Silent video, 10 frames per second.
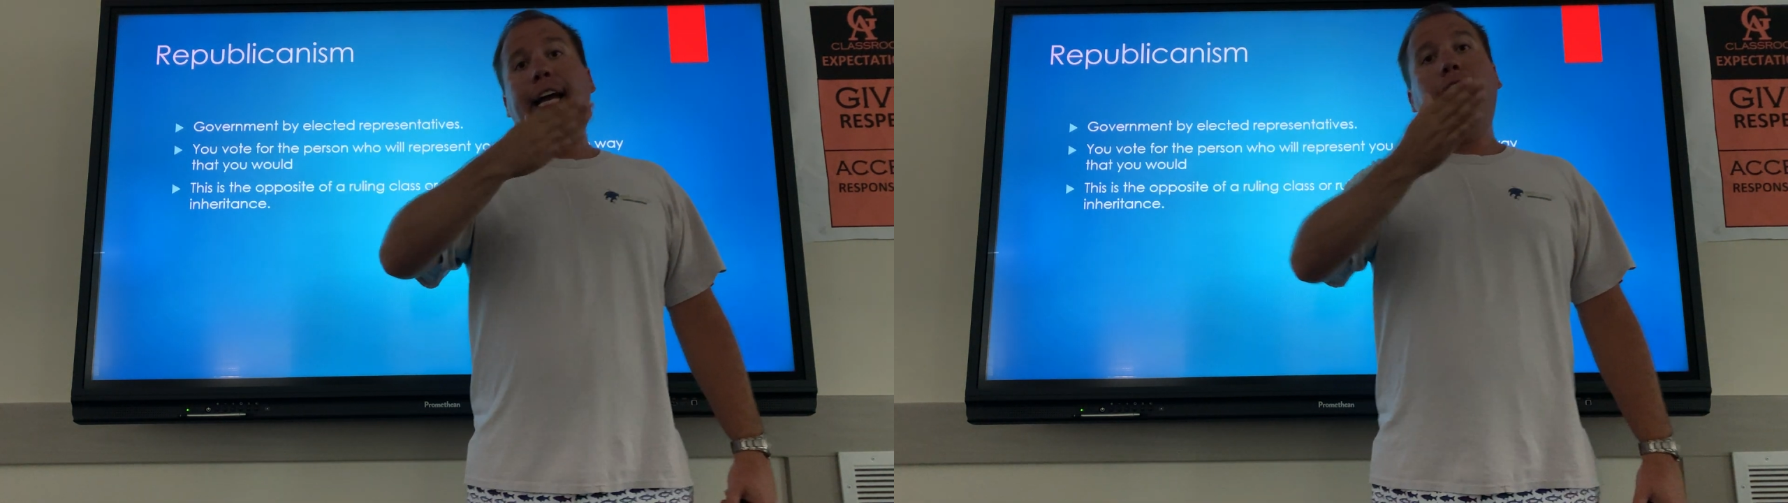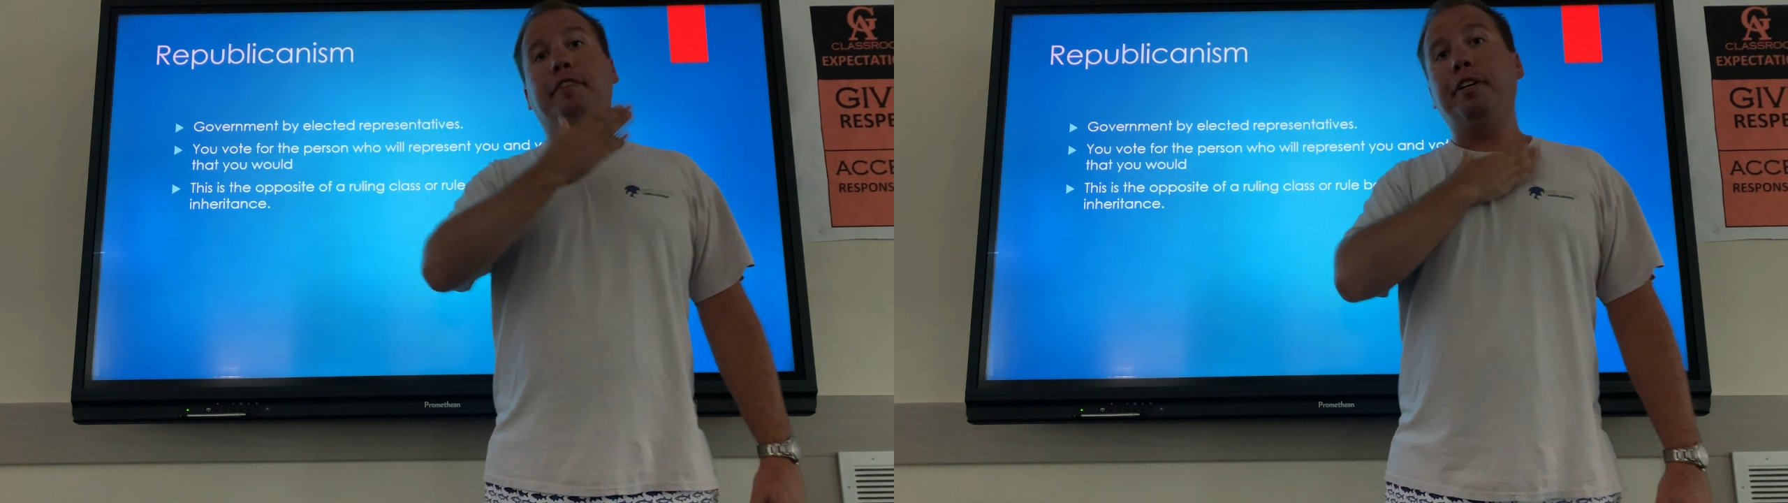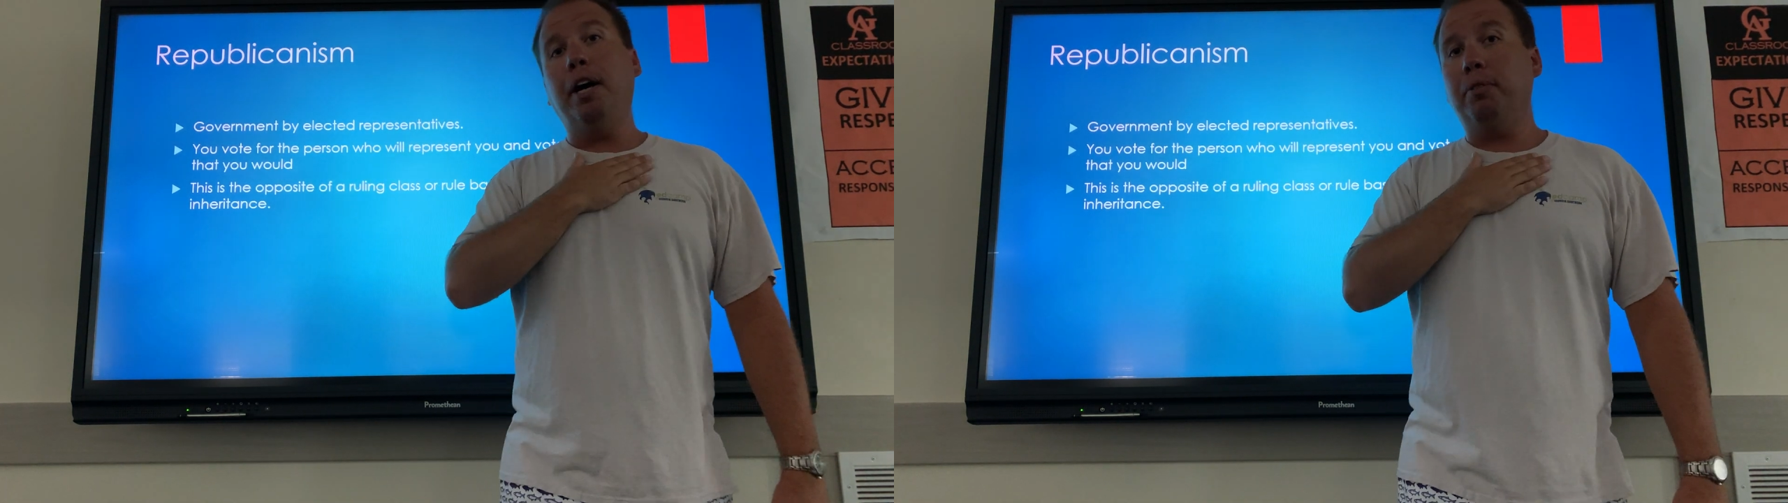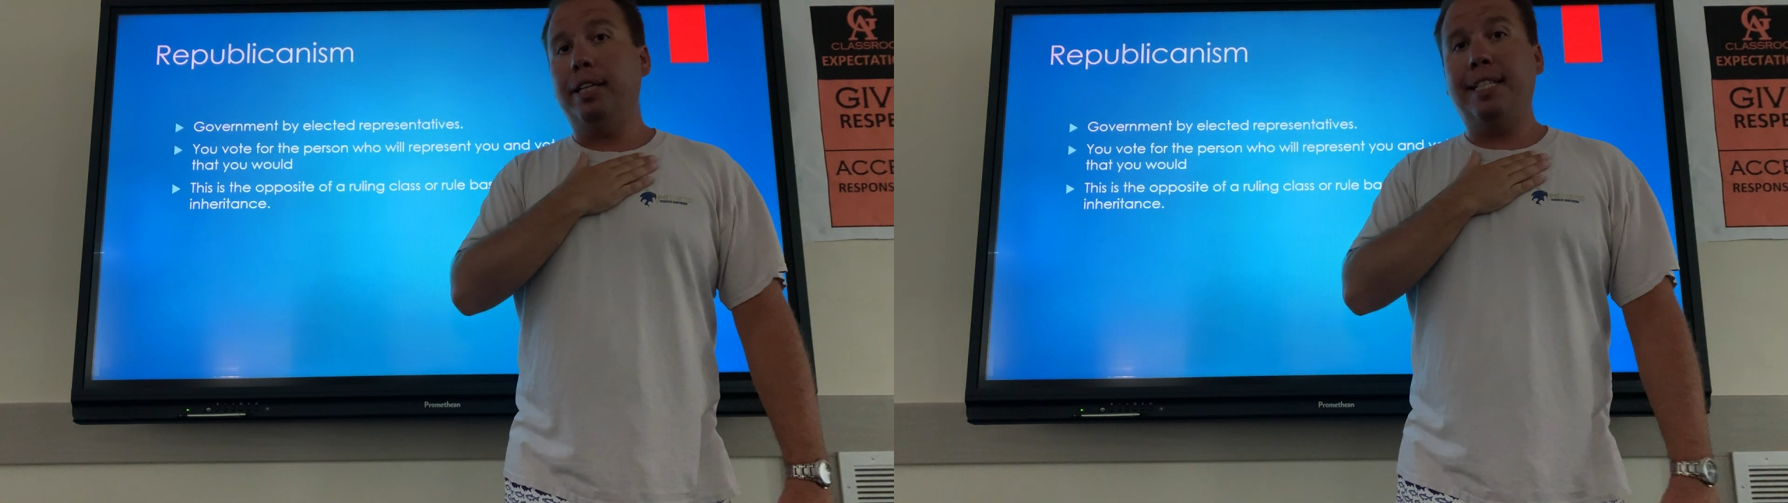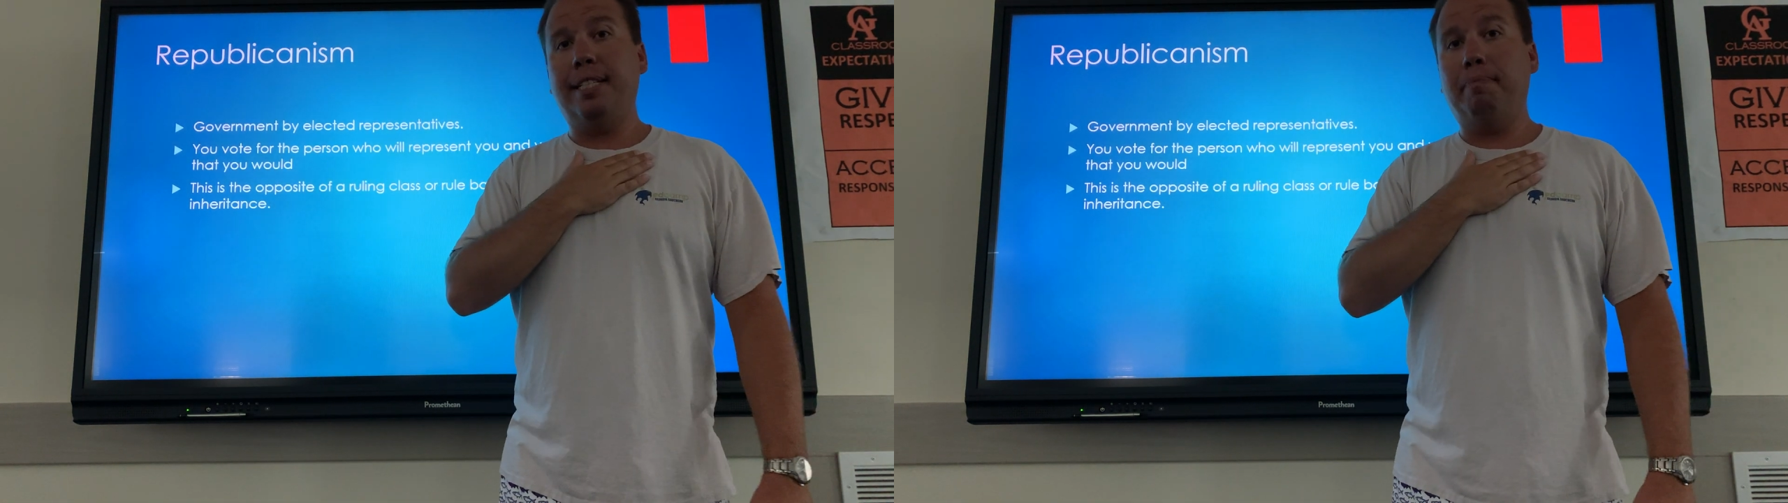And if you don't
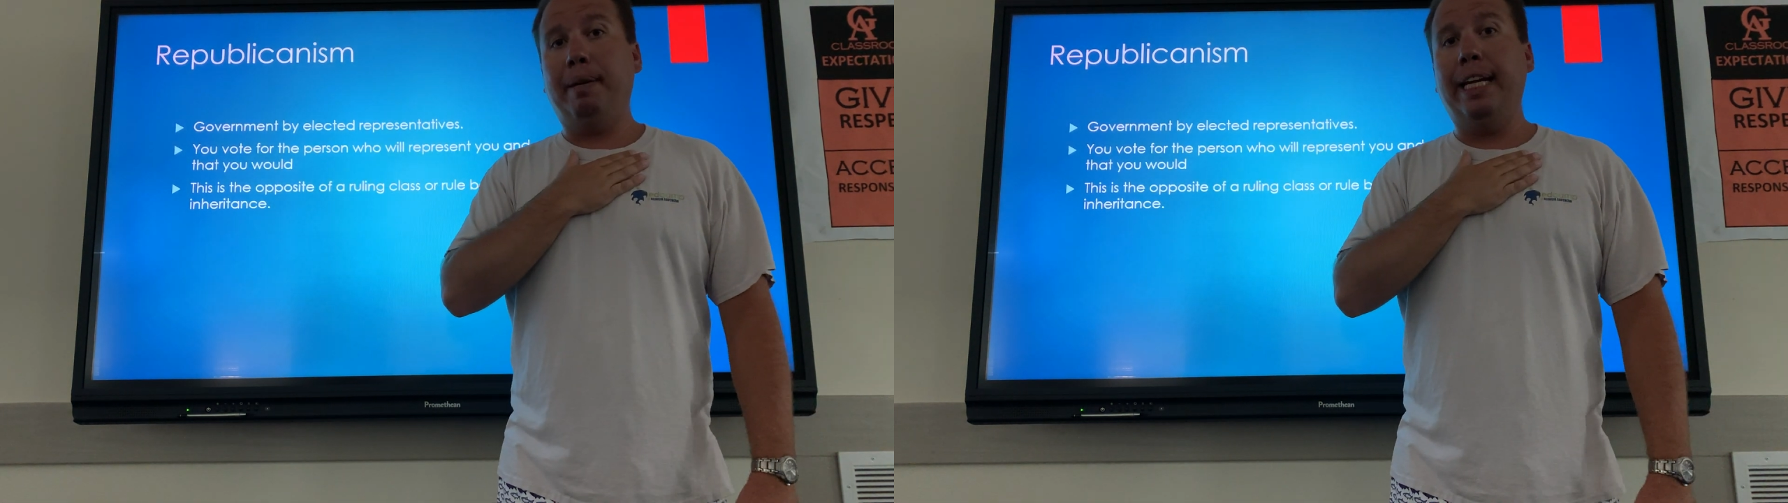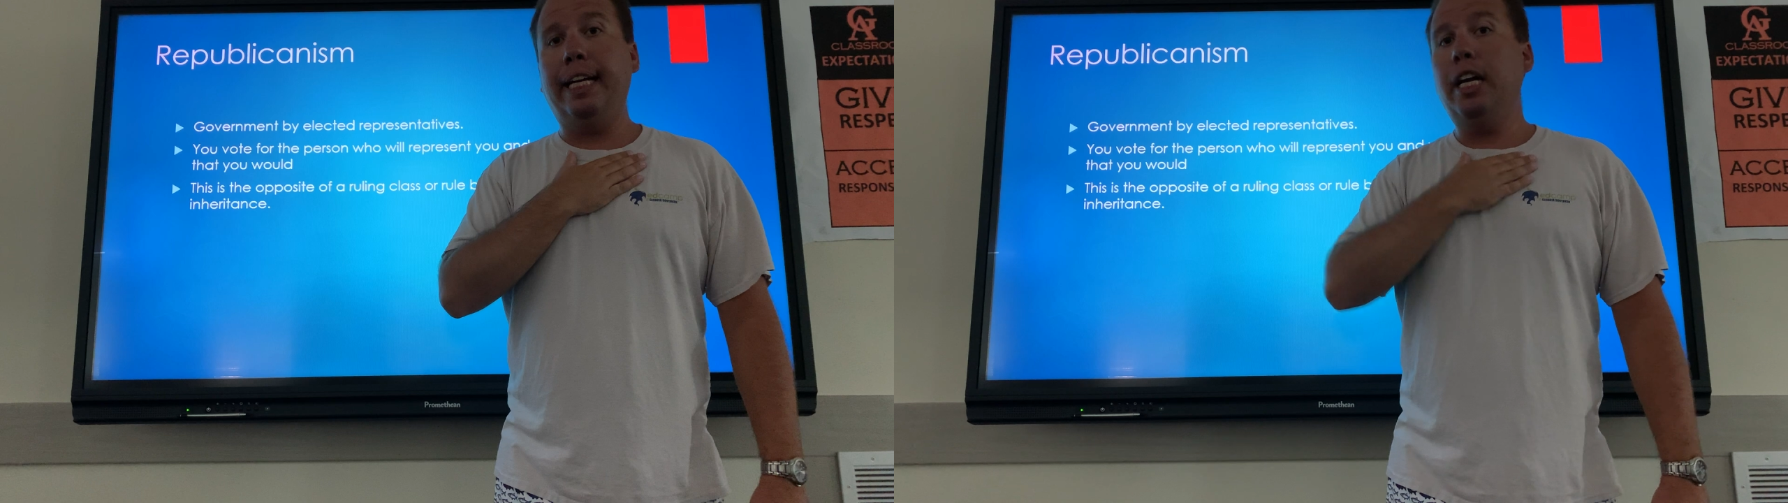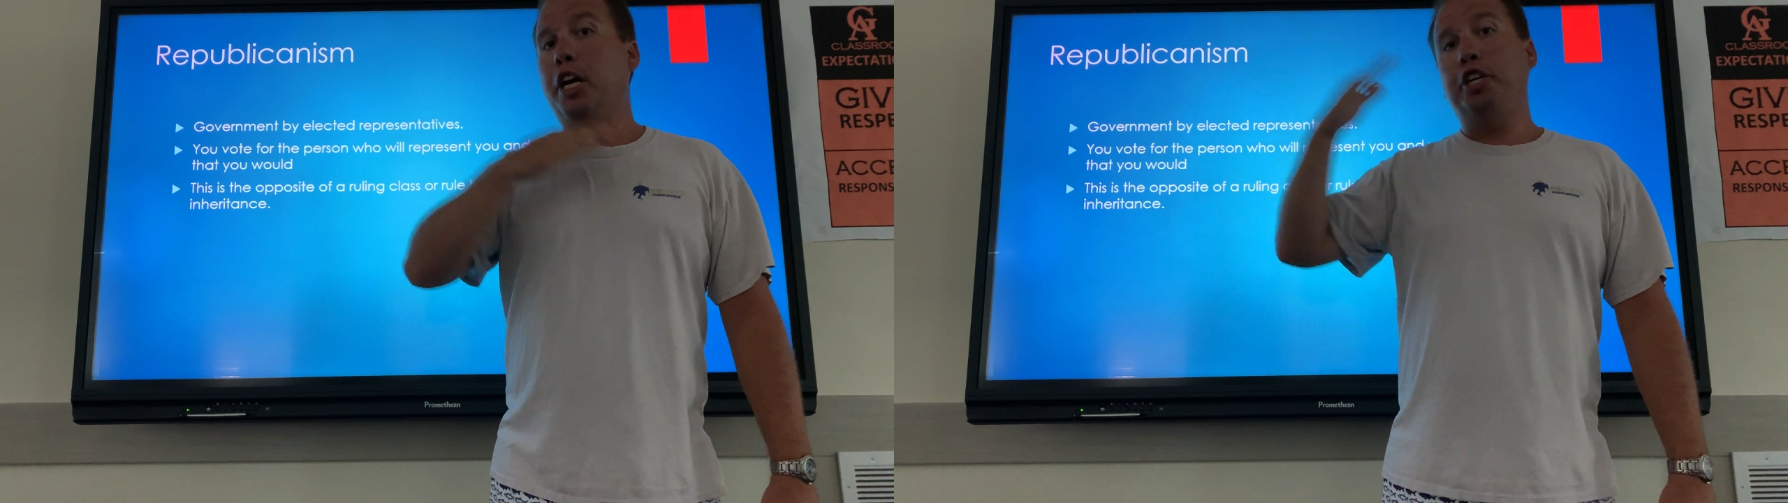listen to me,